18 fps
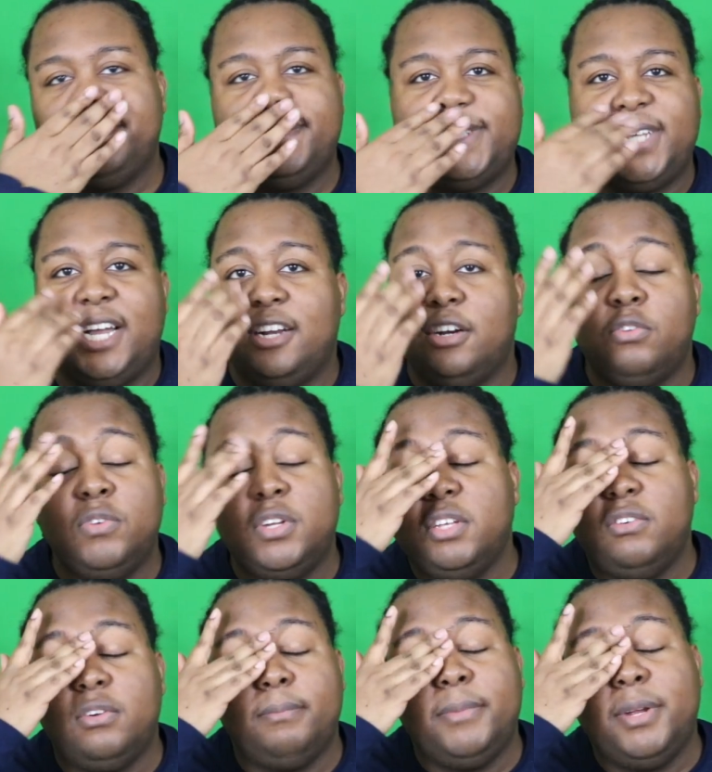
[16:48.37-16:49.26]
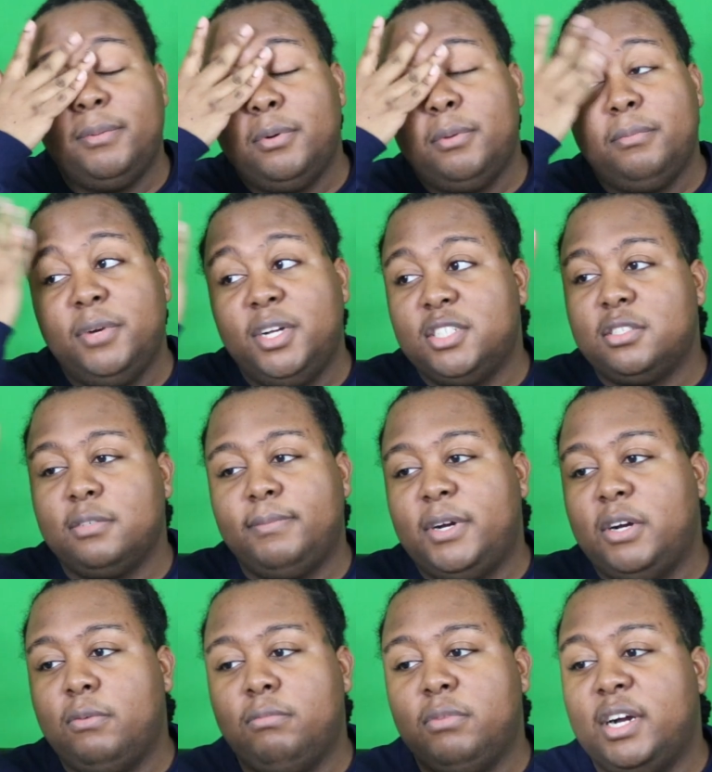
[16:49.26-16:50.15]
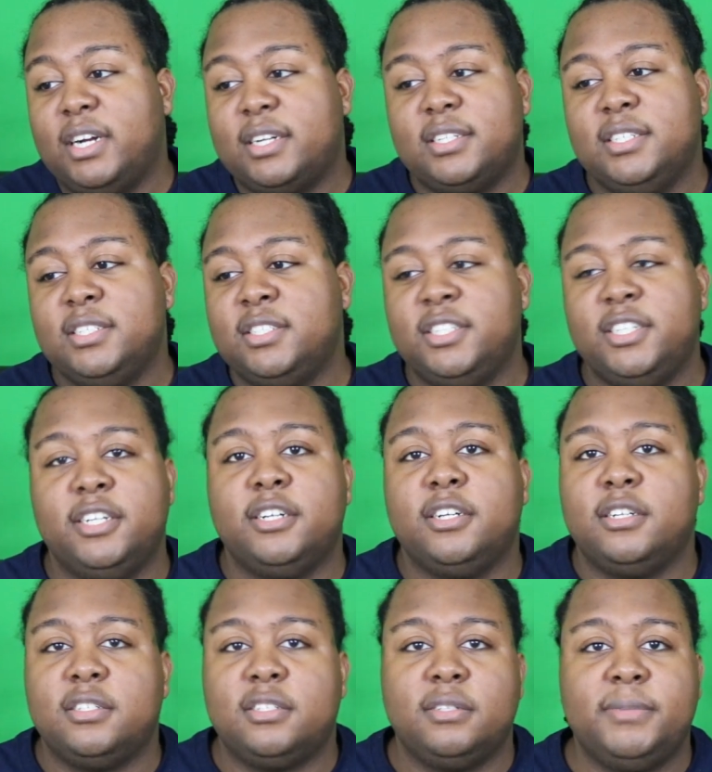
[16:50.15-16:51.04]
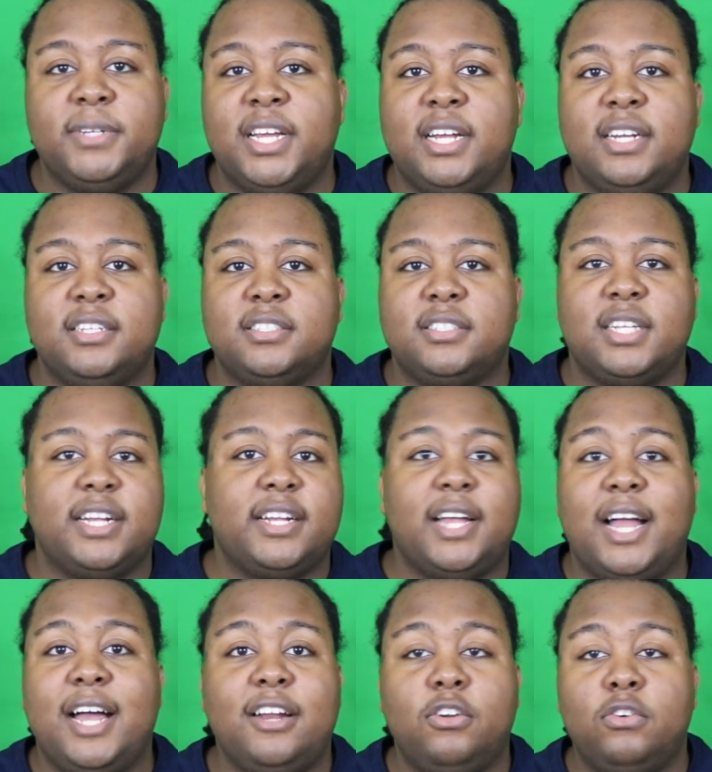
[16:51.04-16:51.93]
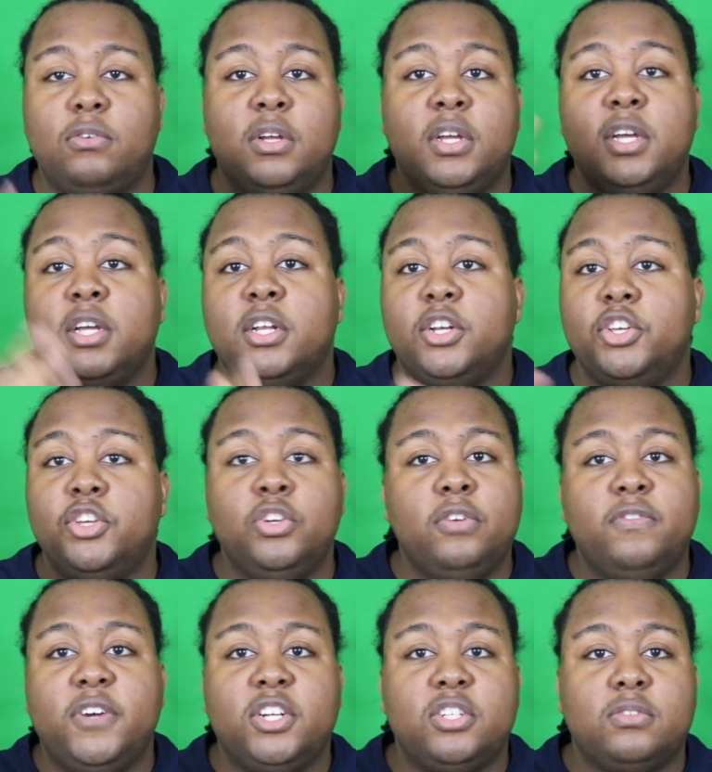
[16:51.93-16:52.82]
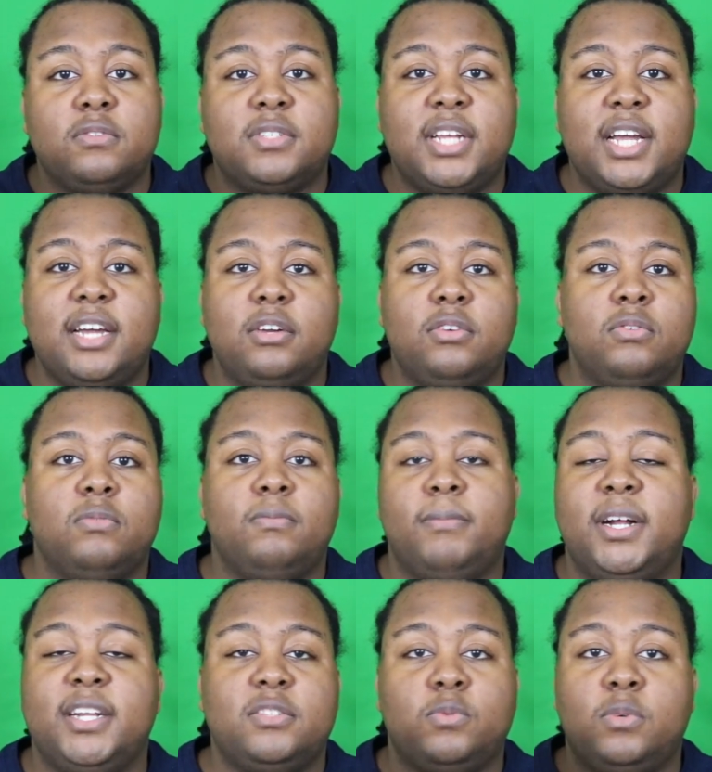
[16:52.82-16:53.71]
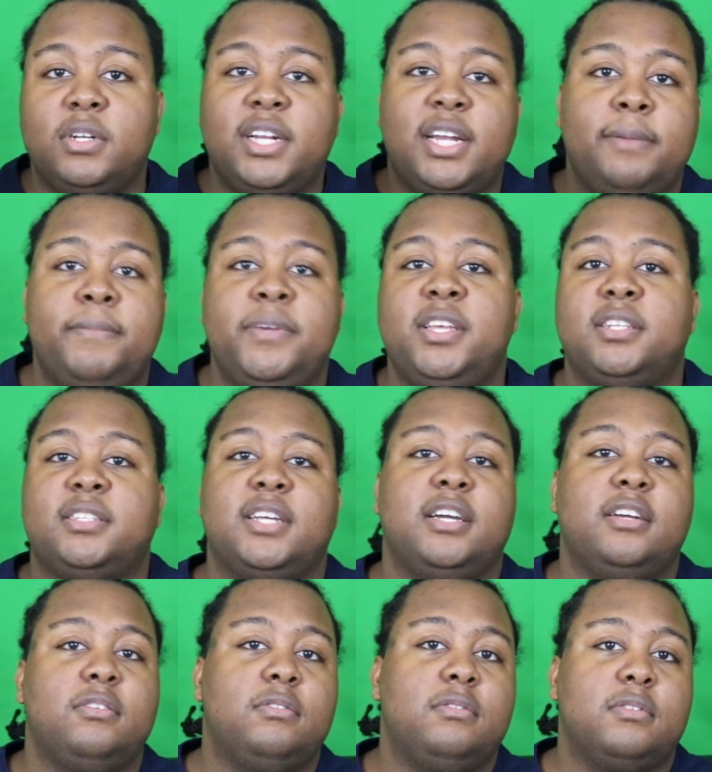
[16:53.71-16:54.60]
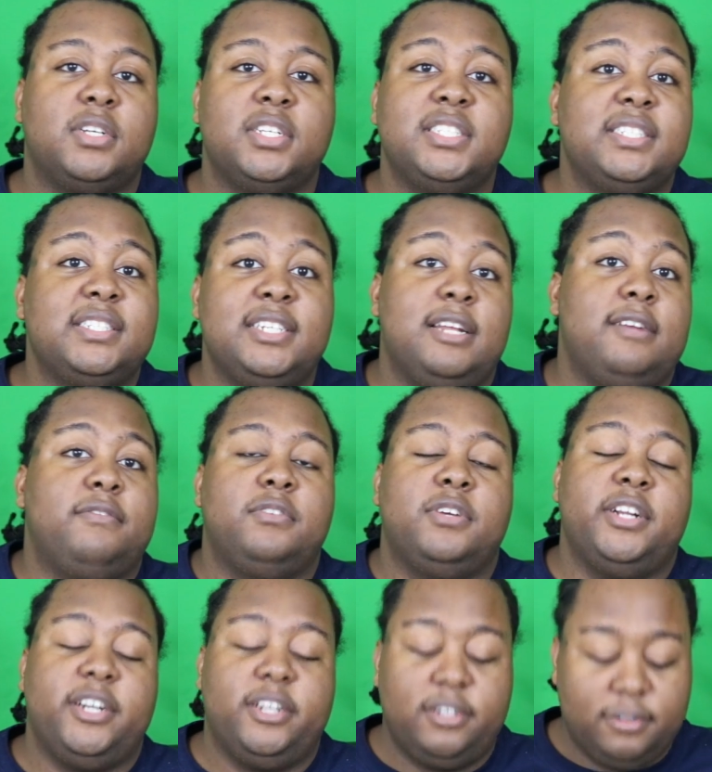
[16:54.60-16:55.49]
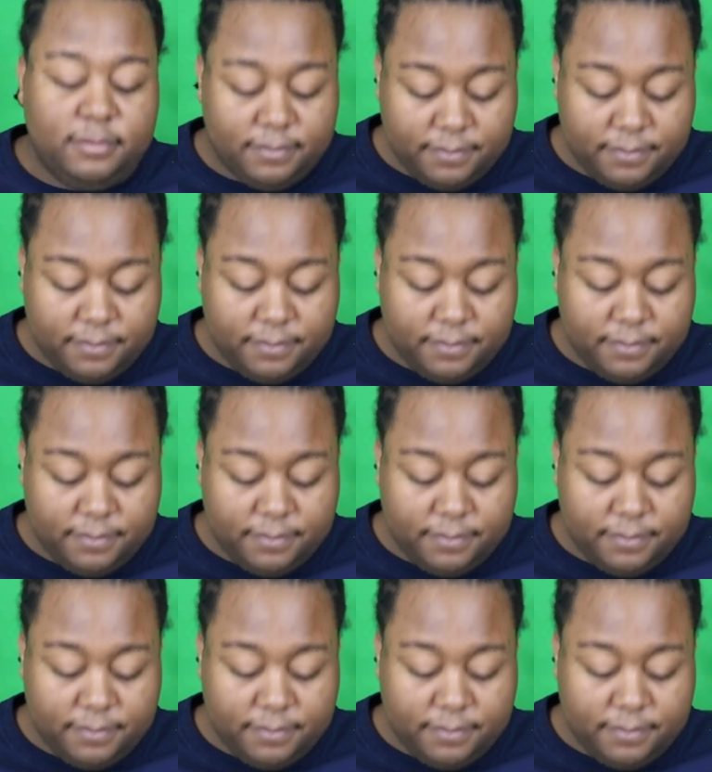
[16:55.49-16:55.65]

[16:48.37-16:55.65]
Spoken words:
I don't really remember much about Brock this year, to be honest. Like, the Universal title might as well not be a title, because it's never there.